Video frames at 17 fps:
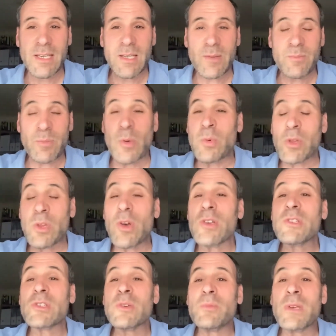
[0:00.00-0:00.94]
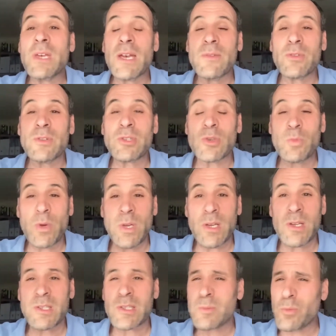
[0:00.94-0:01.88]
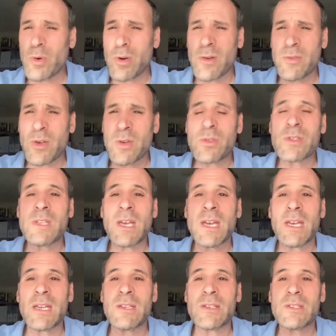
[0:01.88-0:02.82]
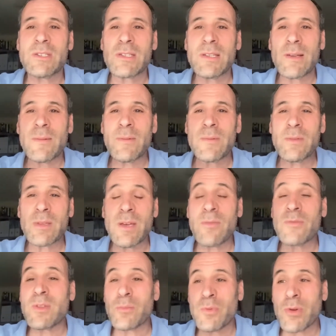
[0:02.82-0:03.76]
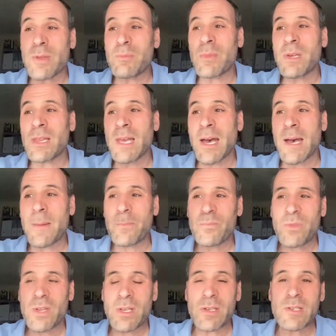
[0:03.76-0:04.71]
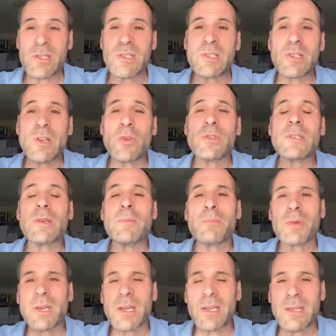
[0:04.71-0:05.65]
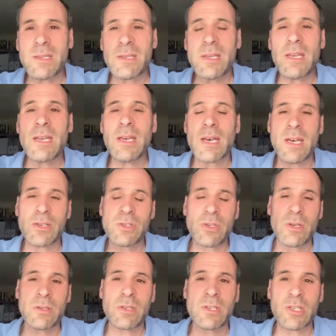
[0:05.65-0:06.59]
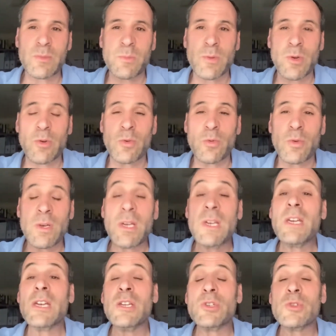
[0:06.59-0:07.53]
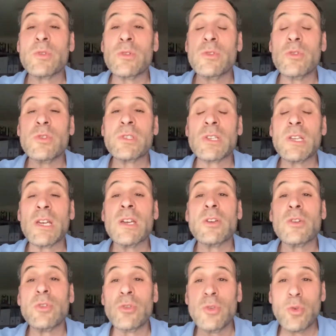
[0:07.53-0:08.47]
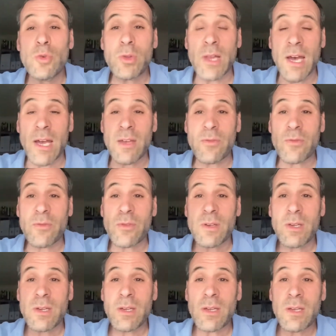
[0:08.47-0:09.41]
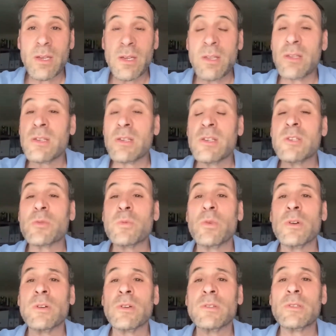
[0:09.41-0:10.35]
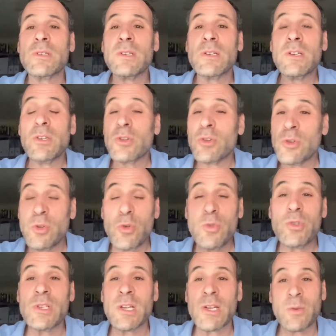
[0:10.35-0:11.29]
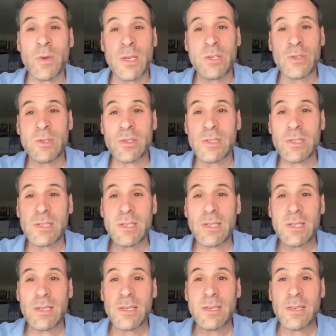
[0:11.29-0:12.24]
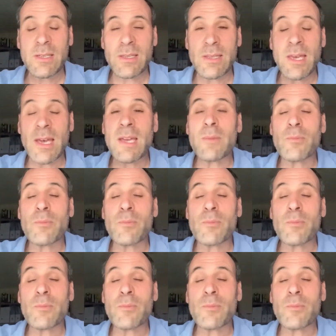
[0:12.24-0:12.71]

but we'll also be able to witness more of those days of the Brit Milah, Zot Briti Asher Tishmeru, introducing new life into this world, new generations that can